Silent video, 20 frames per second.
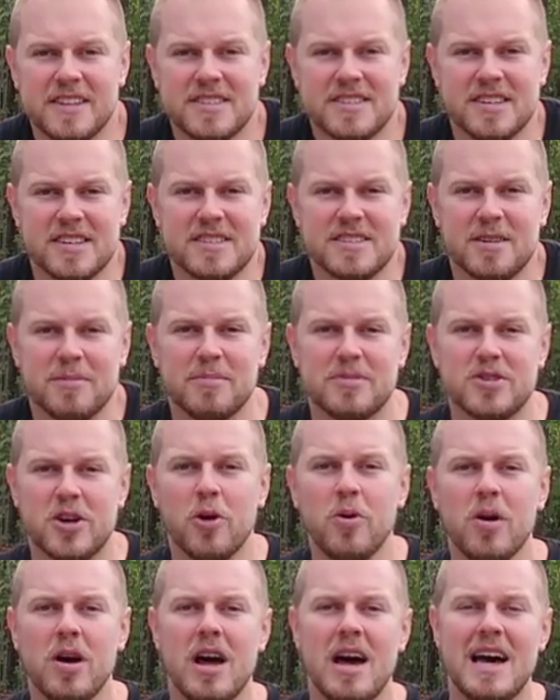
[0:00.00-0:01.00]
this system.
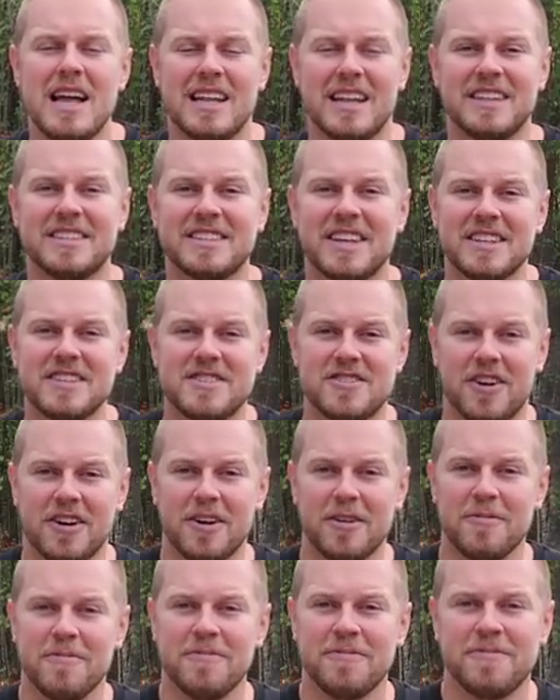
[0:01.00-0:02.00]
So let's get
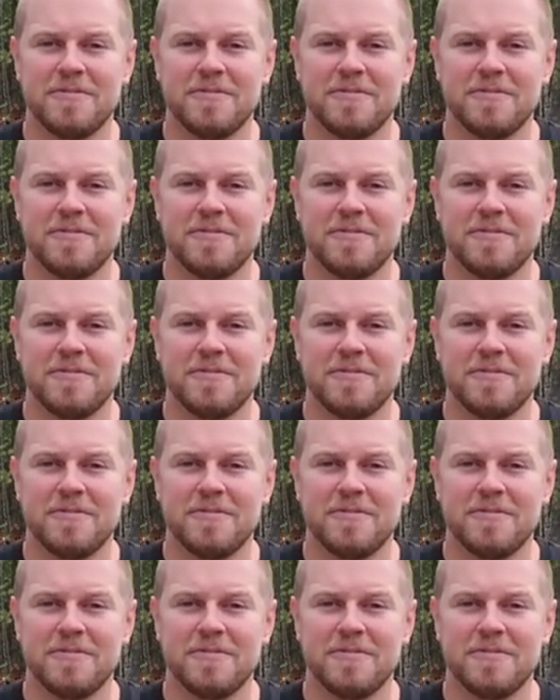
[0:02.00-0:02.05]
started.